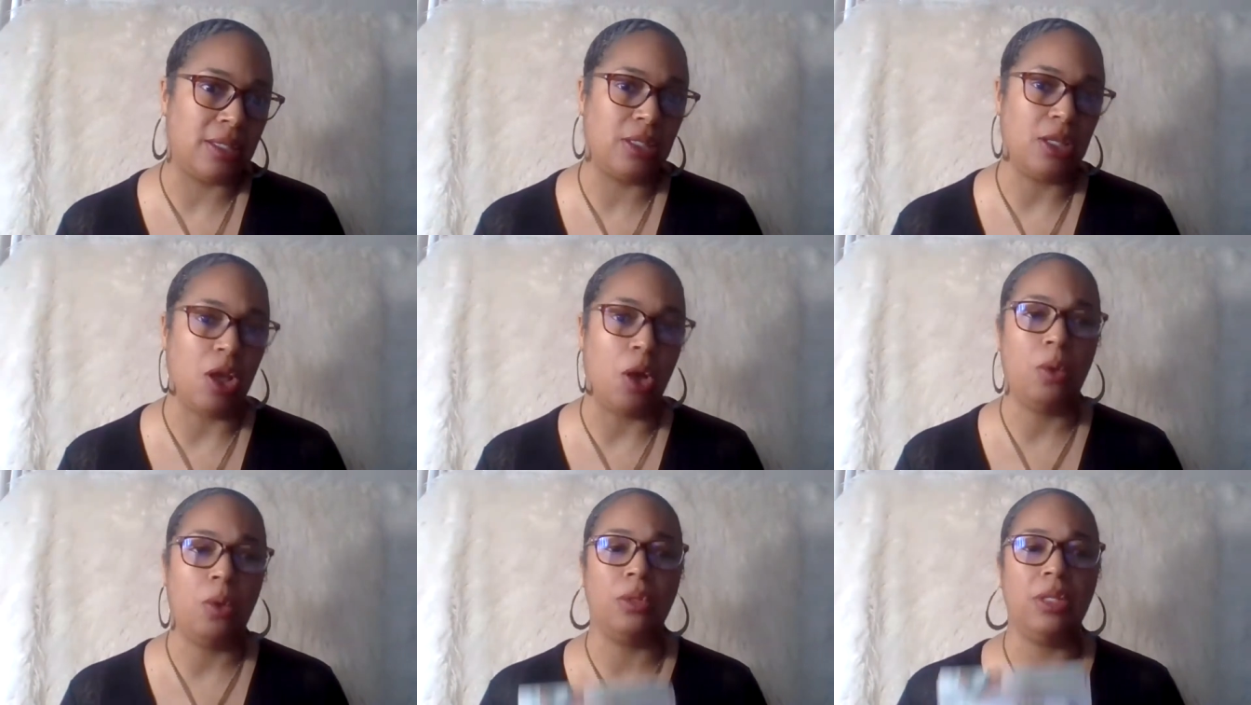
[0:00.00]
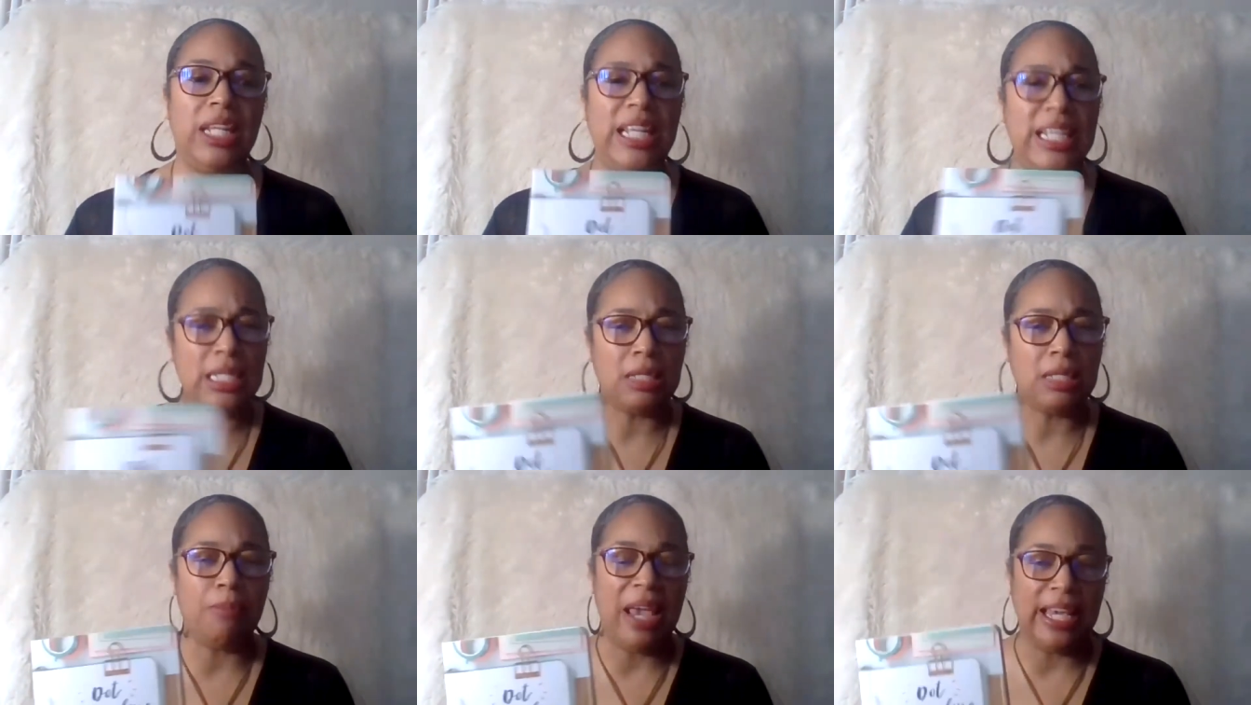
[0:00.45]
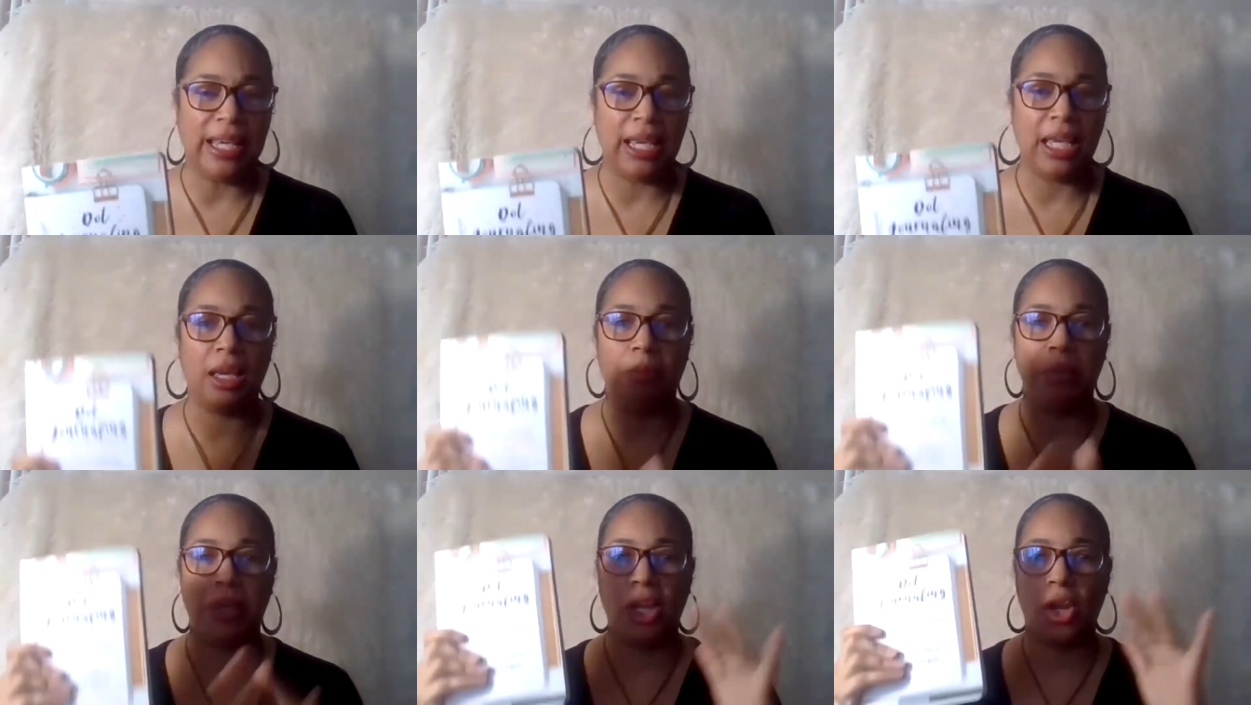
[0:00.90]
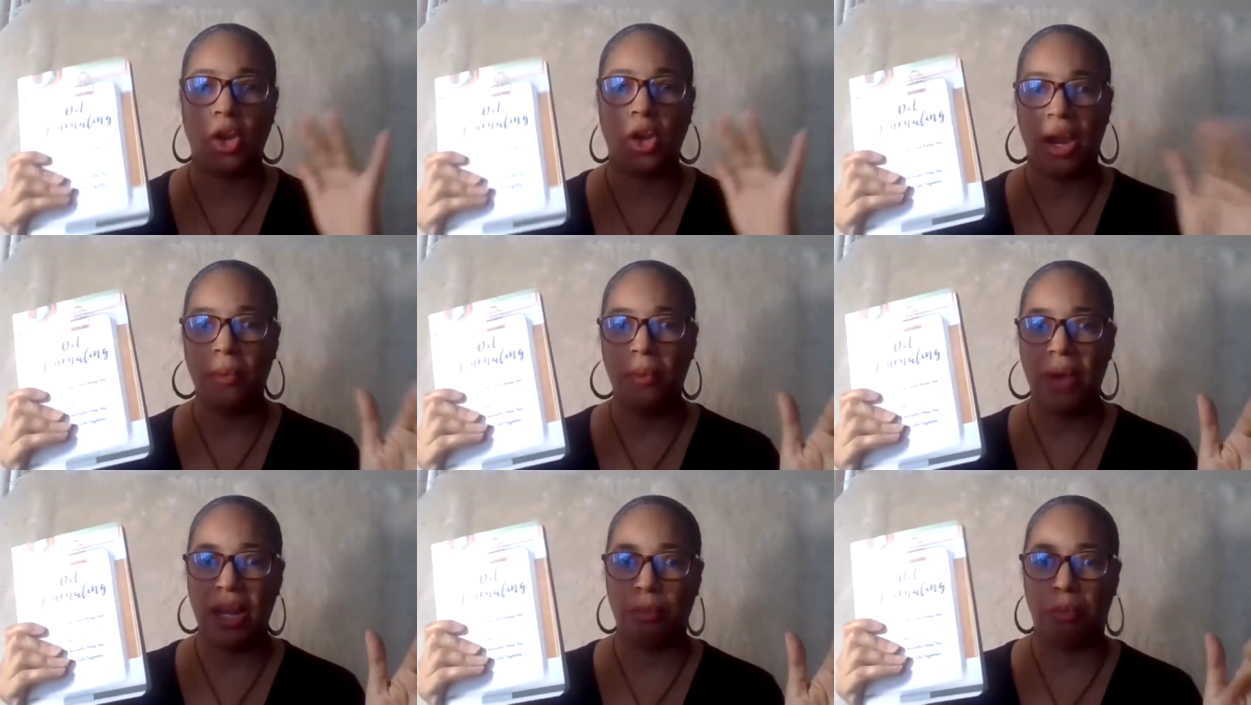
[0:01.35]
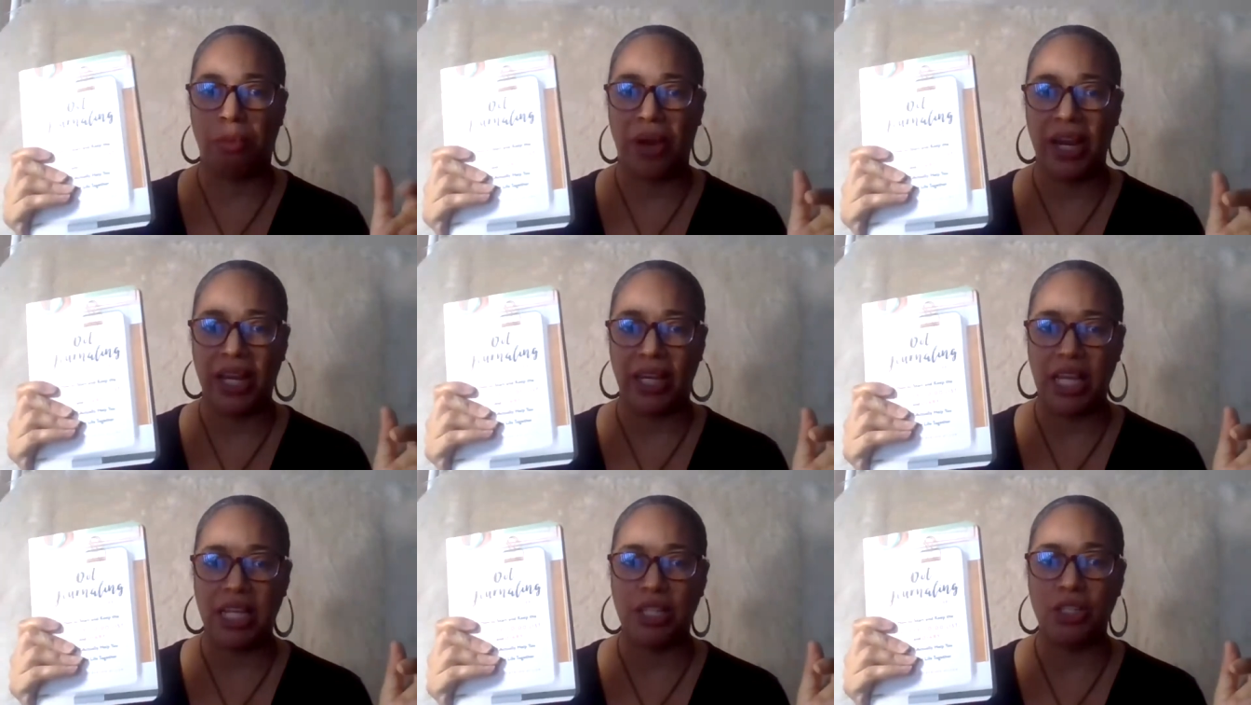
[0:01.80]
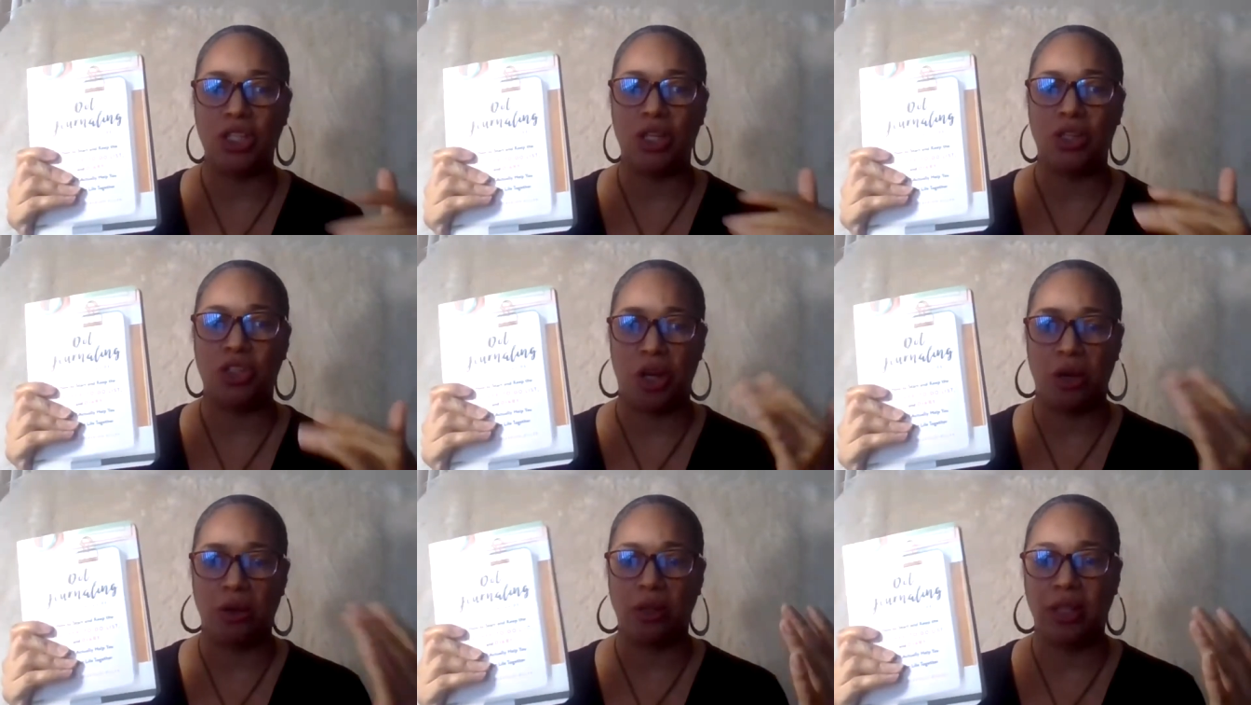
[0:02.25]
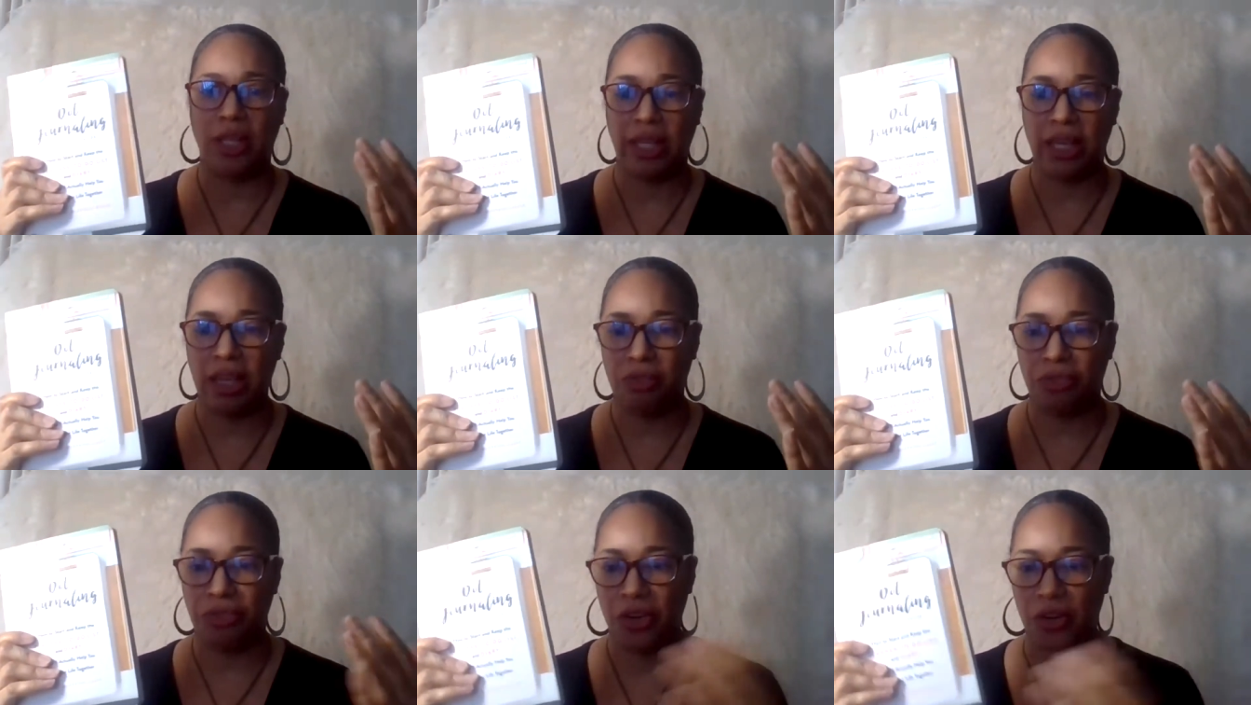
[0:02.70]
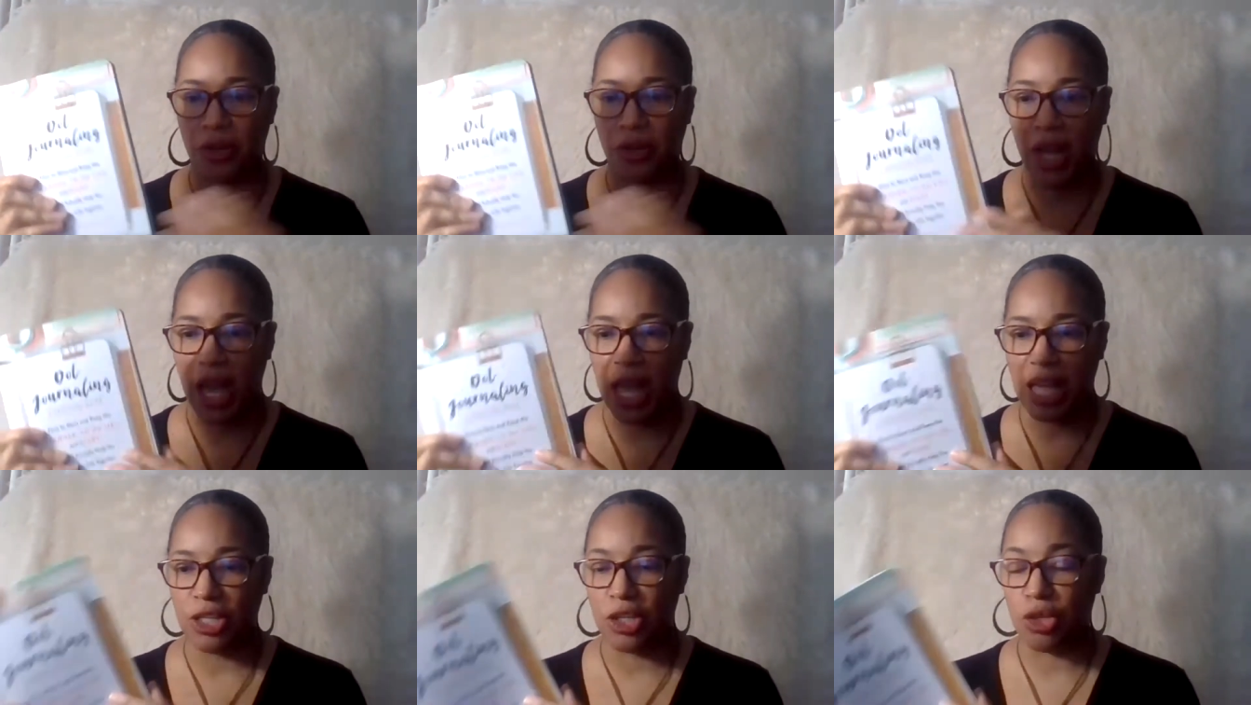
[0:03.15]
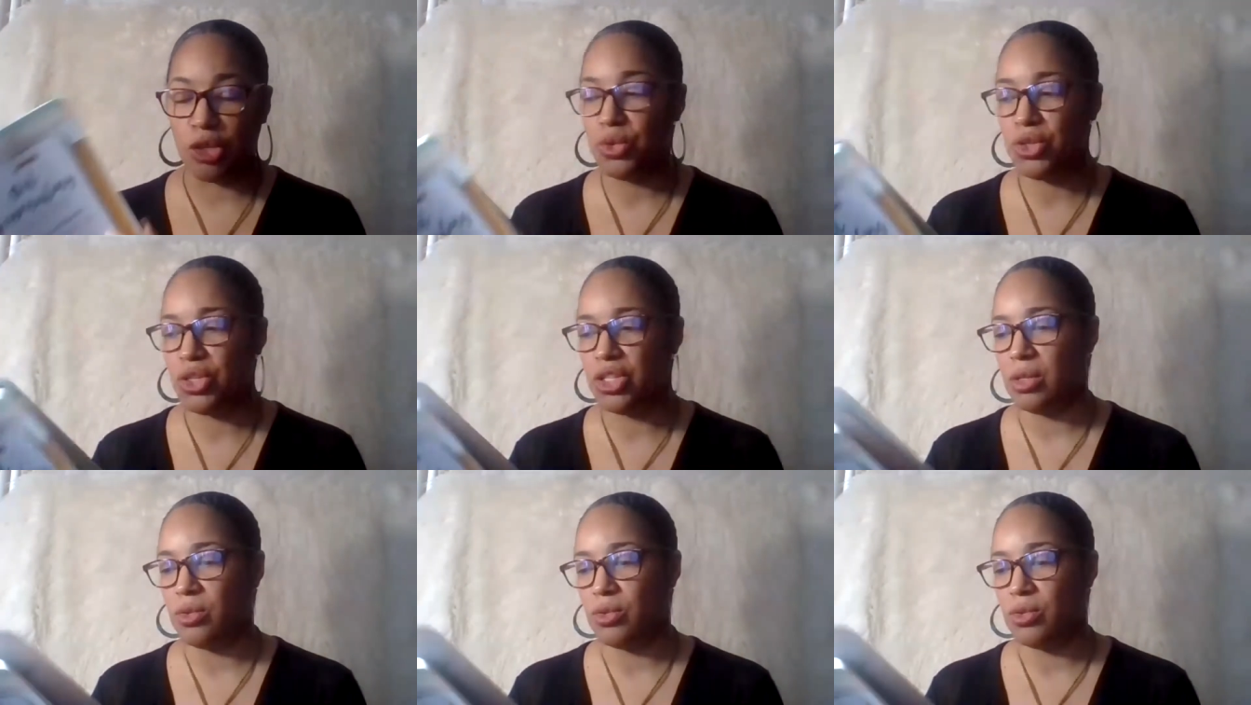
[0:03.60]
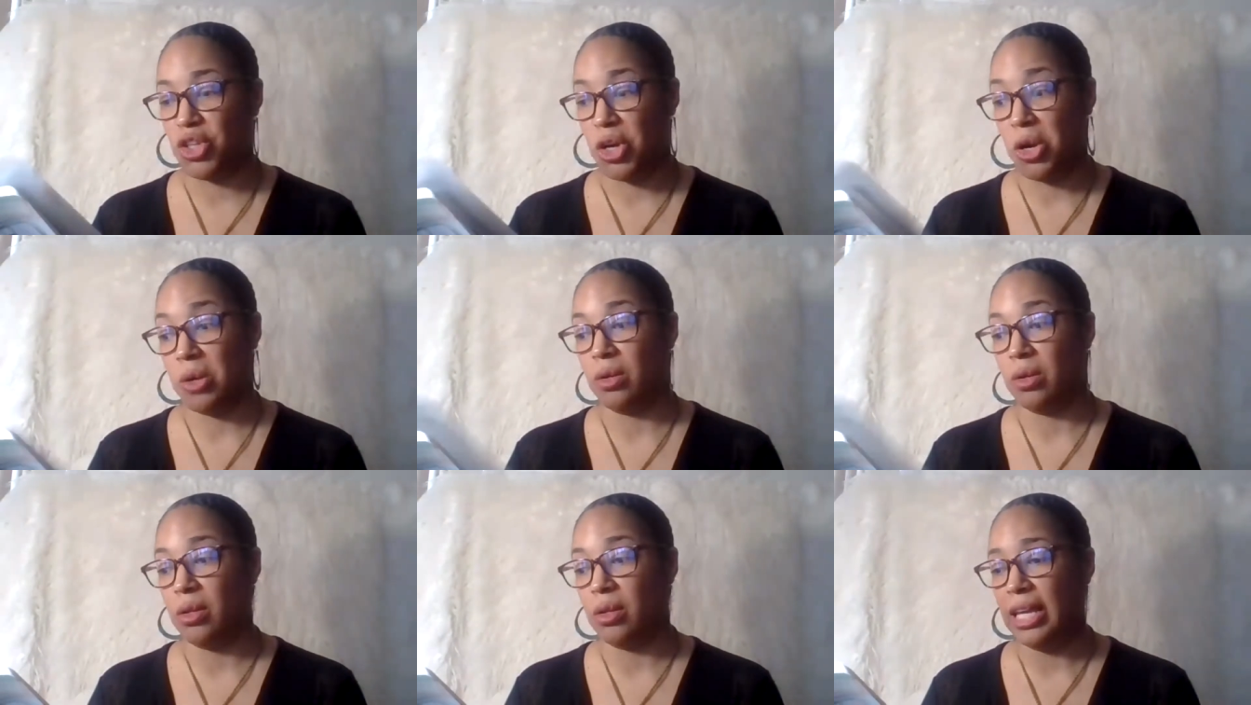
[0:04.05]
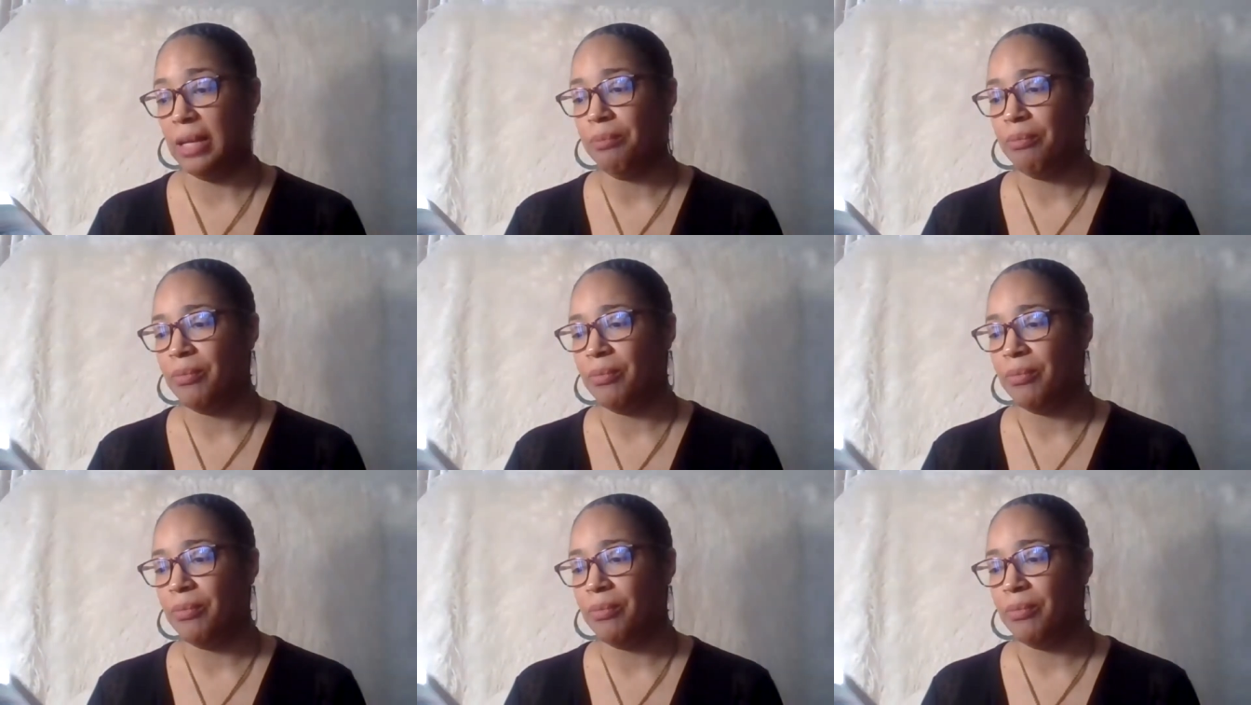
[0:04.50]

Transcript: So list making could be a great way to break into journaling if you're not used to journaling.